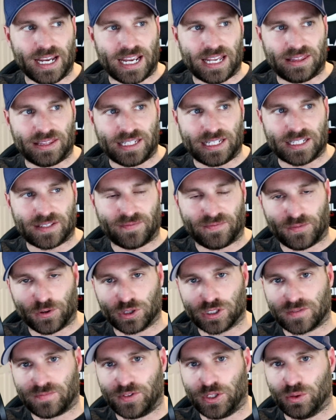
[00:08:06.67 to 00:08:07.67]
And these
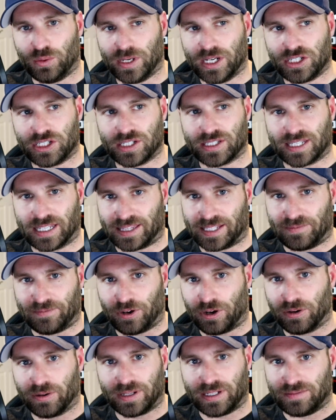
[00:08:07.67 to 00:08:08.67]
first few engines that they've
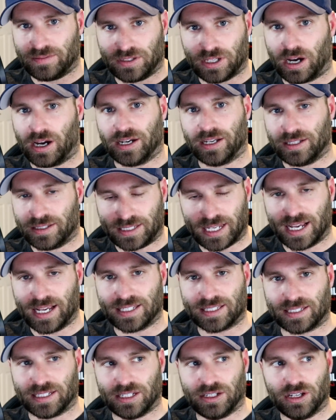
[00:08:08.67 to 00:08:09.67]
already done and
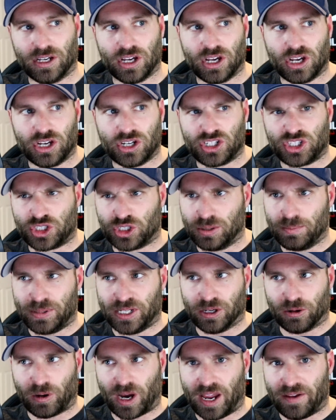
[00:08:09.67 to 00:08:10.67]
tested should
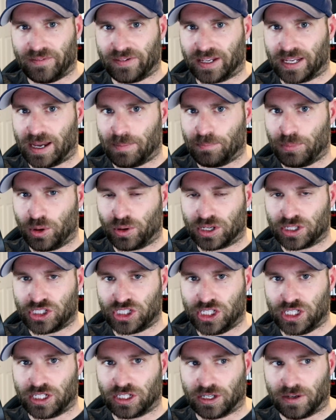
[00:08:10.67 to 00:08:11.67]
be arriving at Boca
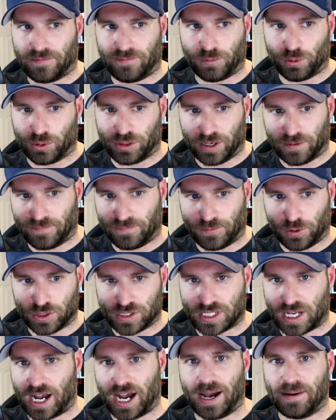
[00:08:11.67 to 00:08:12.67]
Chica for their
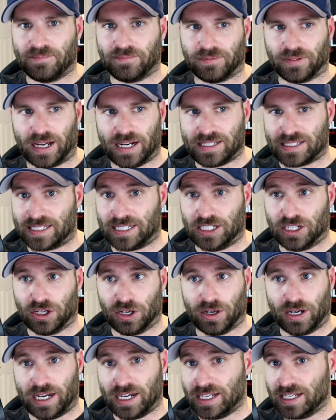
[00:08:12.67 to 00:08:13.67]
first hop flights
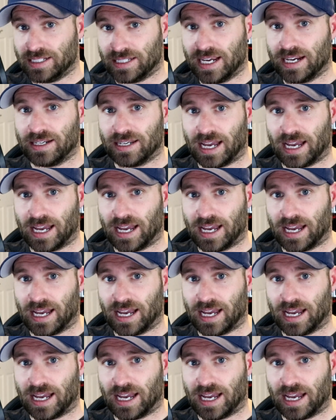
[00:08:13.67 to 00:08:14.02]
here any day